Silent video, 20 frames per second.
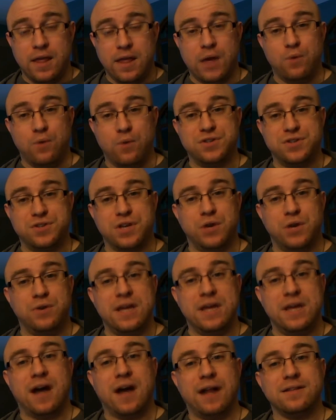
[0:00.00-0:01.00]
It was a
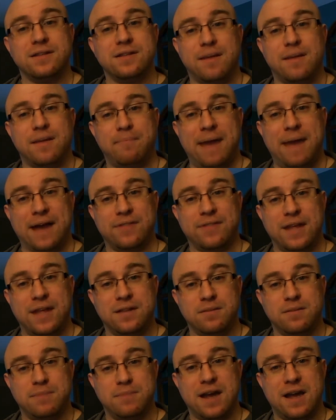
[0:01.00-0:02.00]
unique concept back
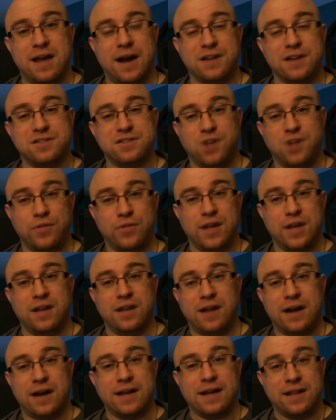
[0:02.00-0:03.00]
then to be kind of stealthy and
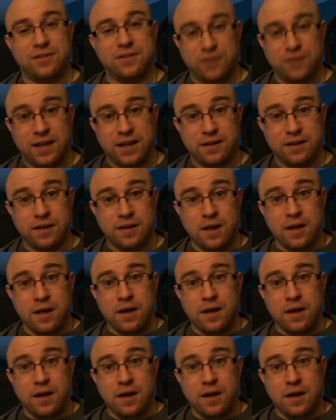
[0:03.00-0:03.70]
not get seen.